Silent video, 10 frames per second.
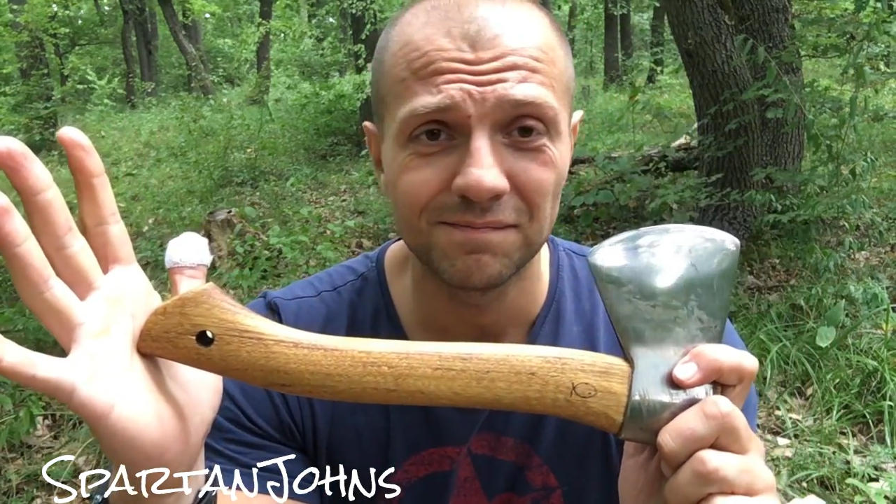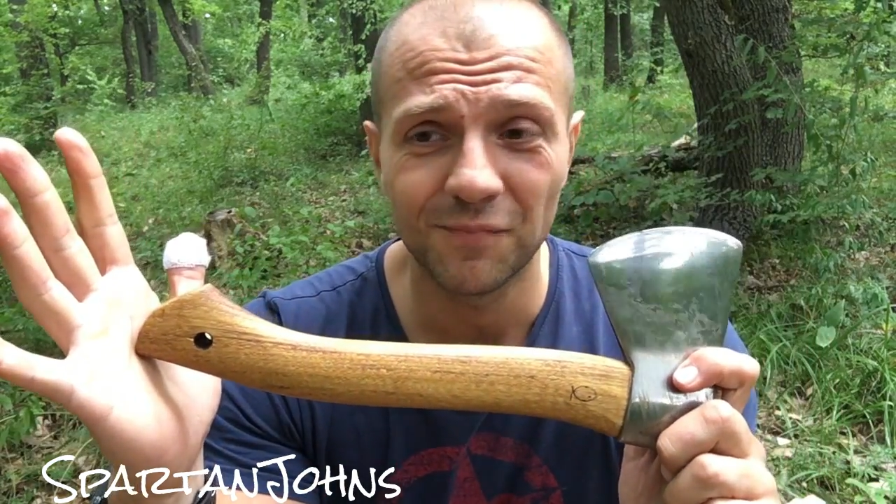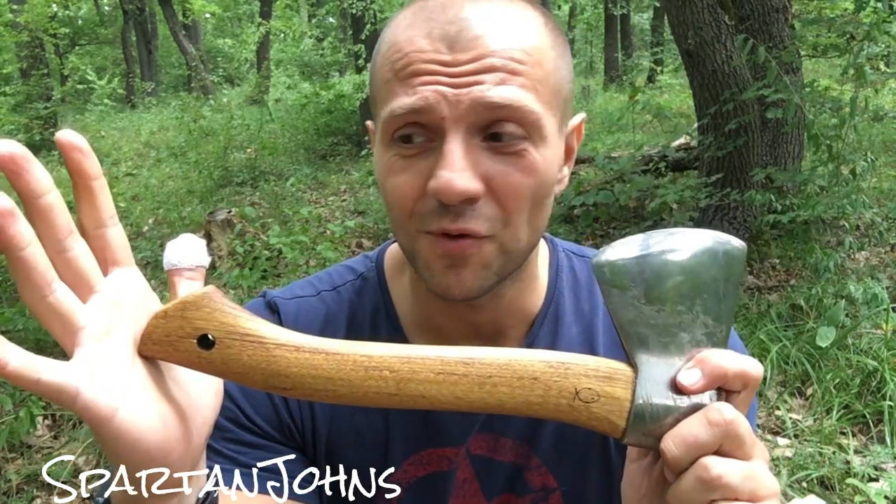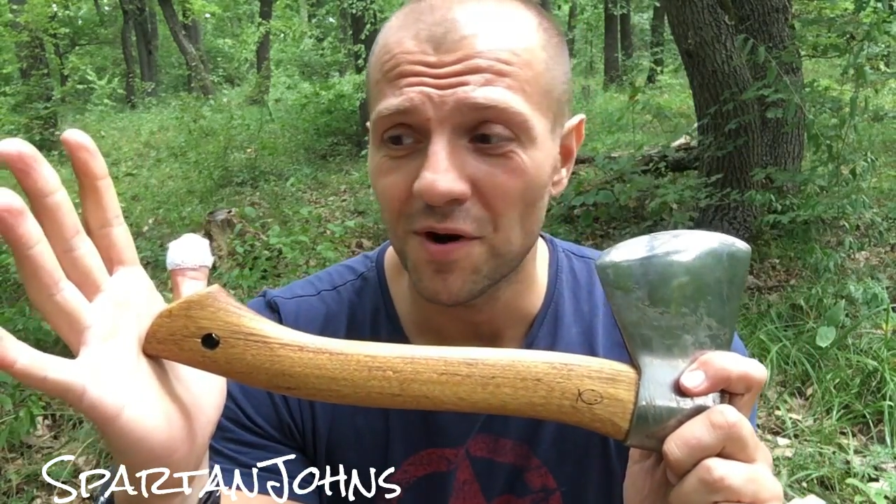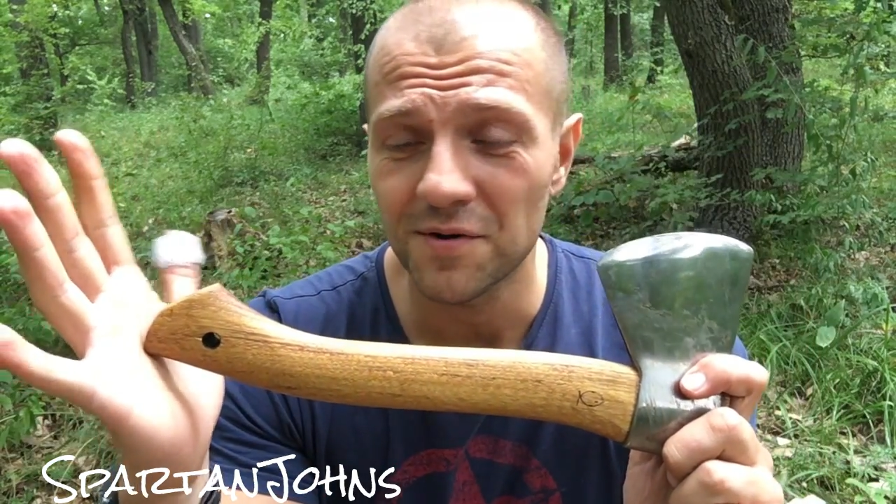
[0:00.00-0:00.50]

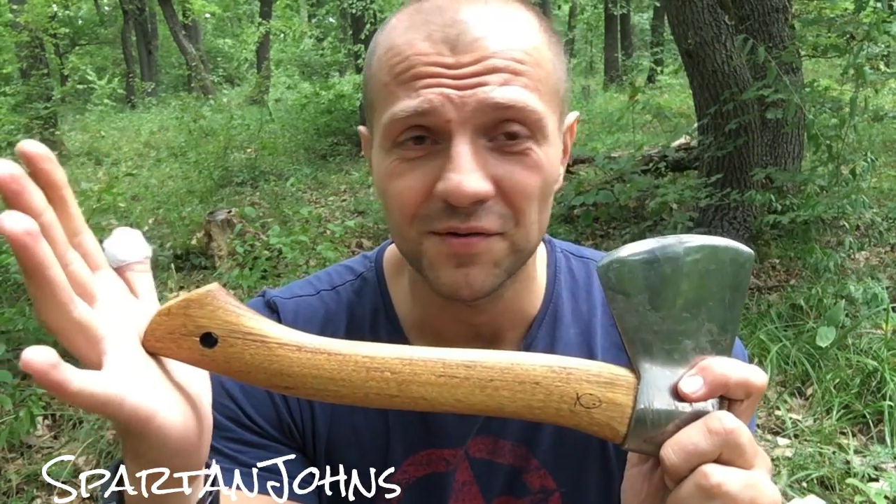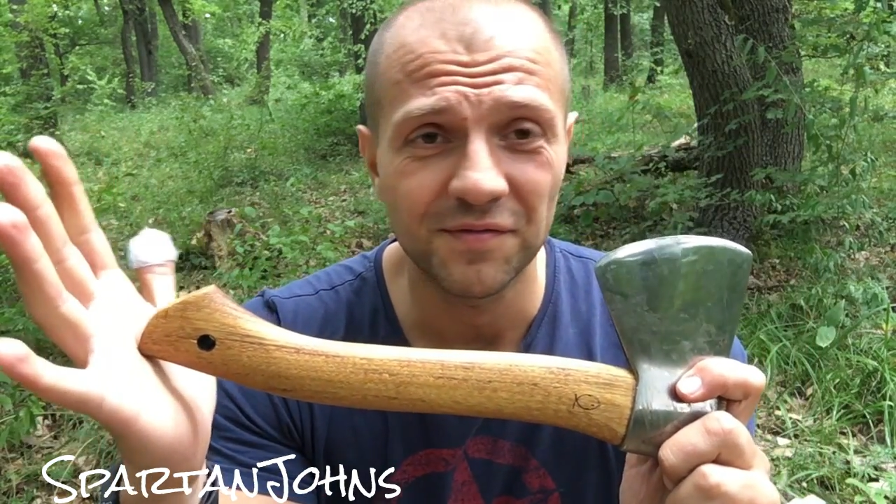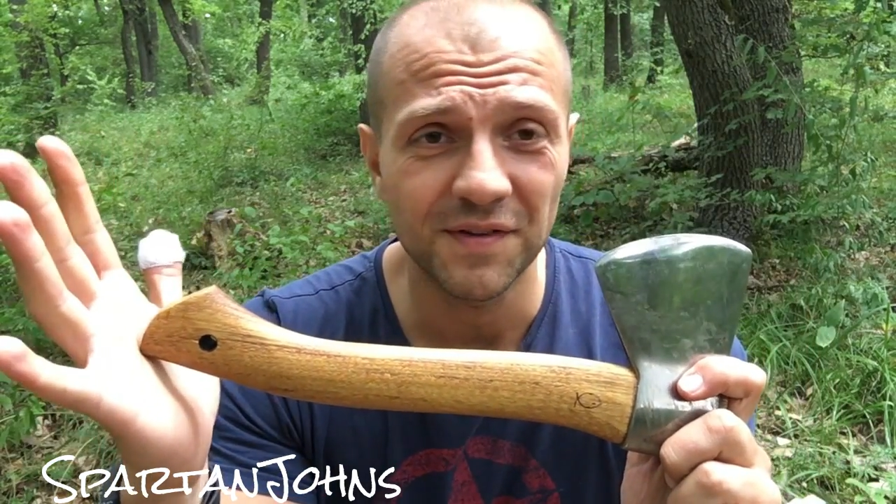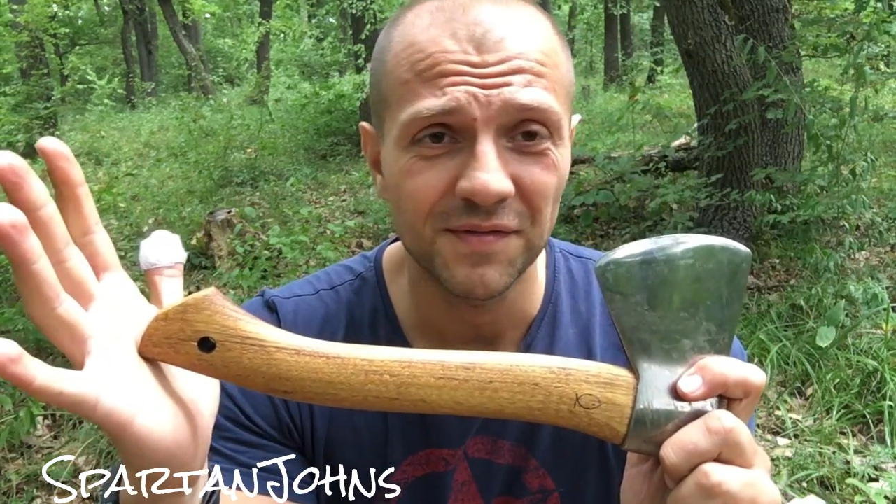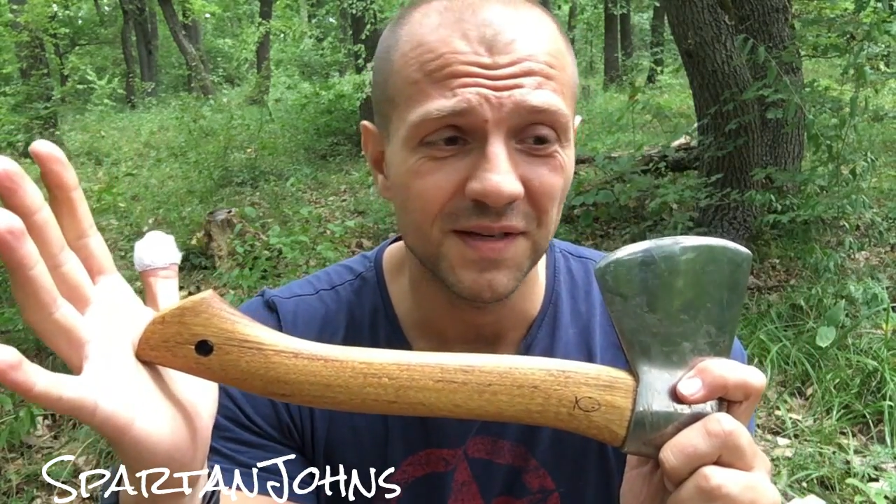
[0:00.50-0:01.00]

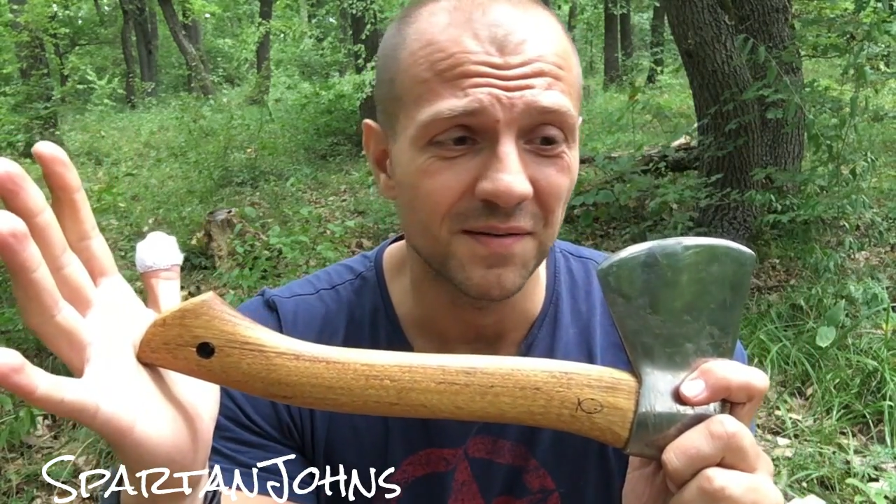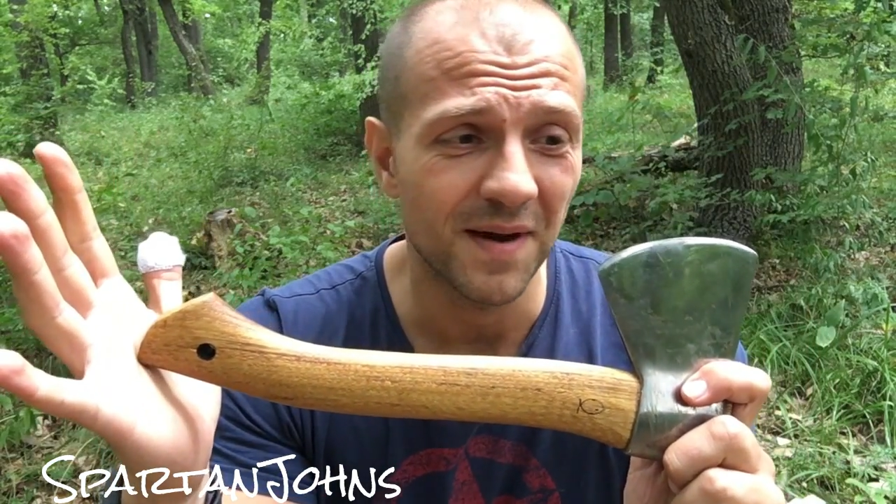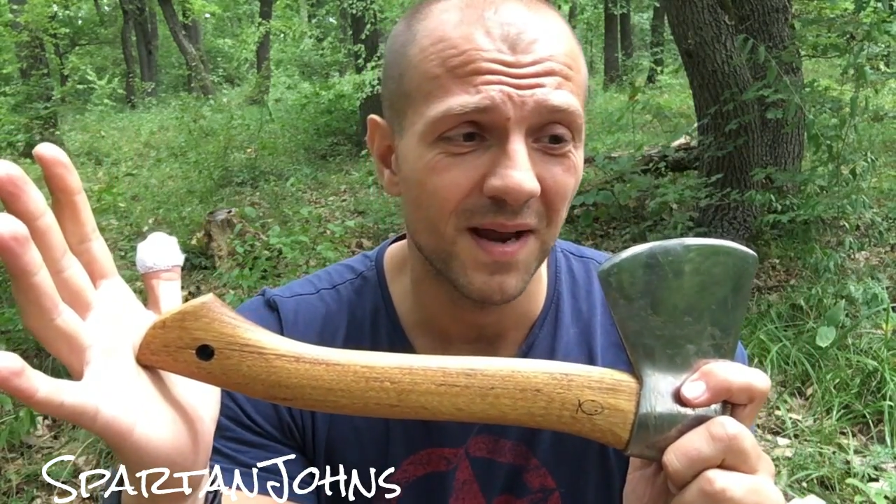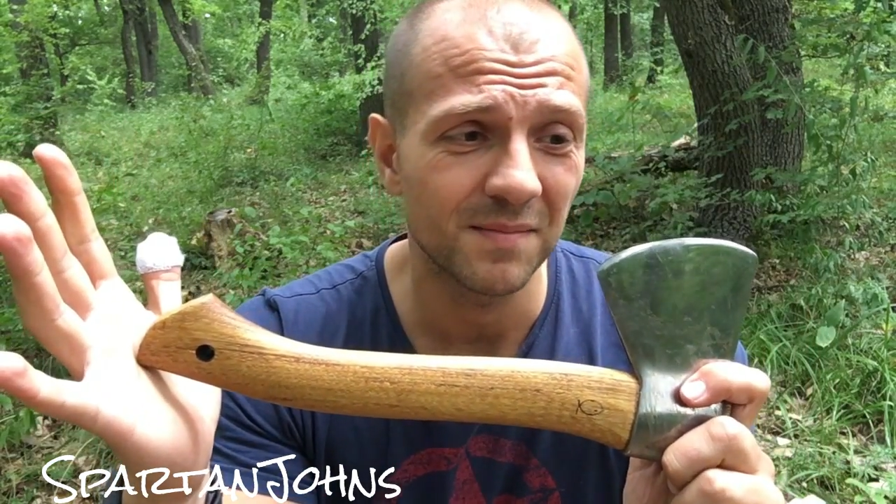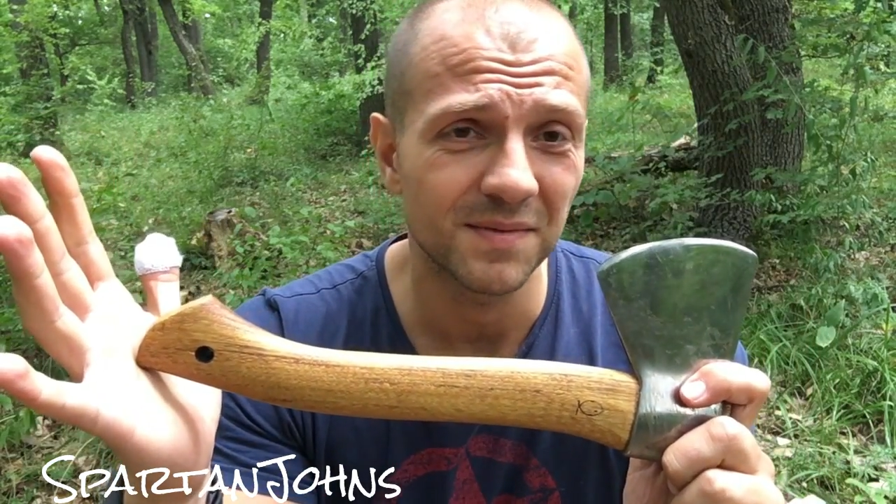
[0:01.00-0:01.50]
450
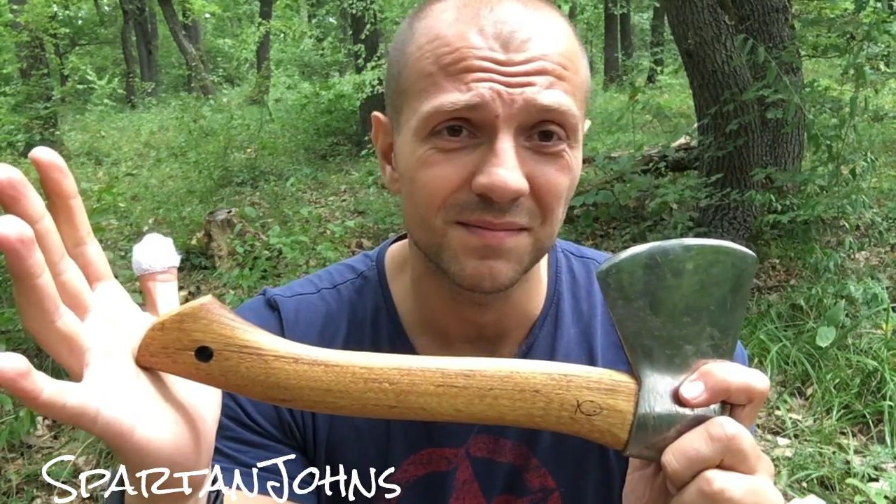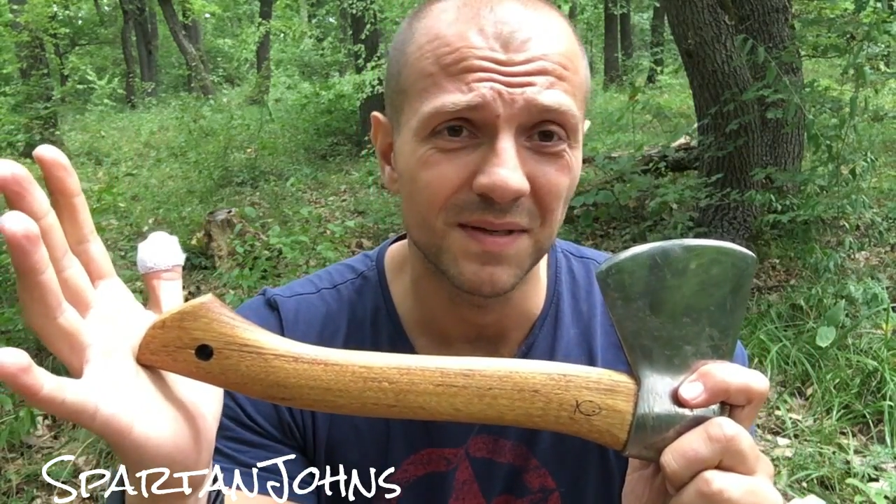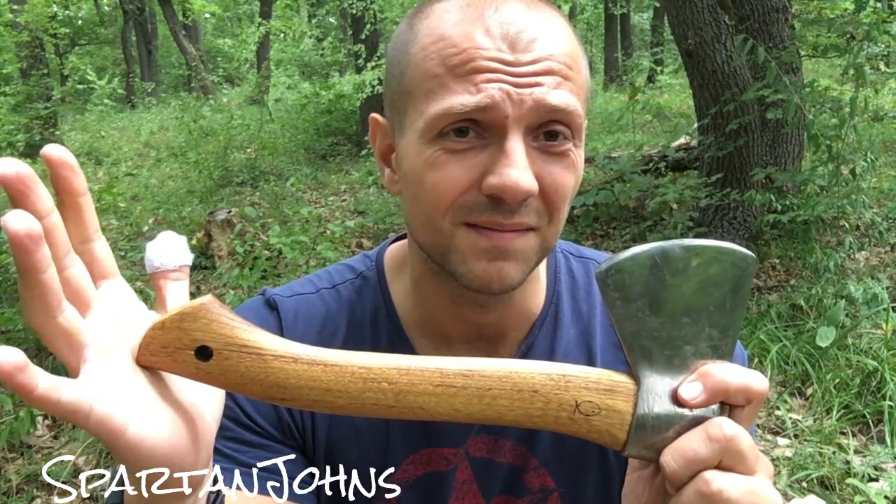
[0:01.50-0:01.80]
grams,